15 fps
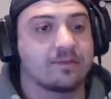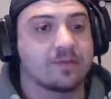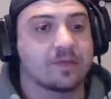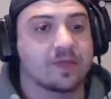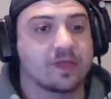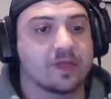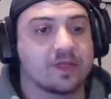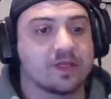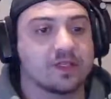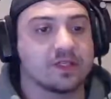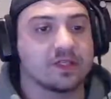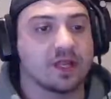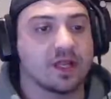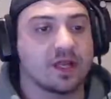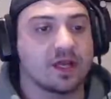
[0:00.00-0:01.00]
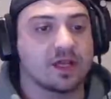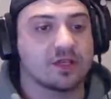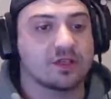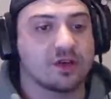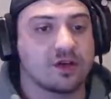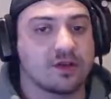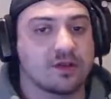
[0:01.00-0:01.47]
I think it's just
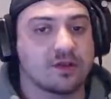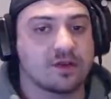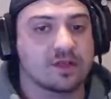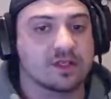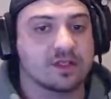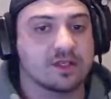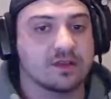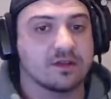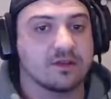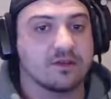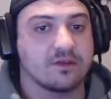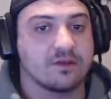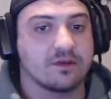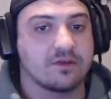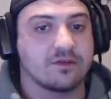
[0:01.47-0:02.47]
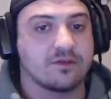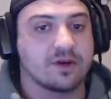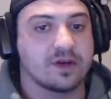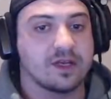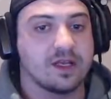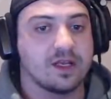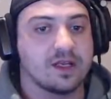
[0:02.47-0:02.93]
large iron thruster in the
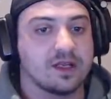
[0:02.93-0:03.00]
front here.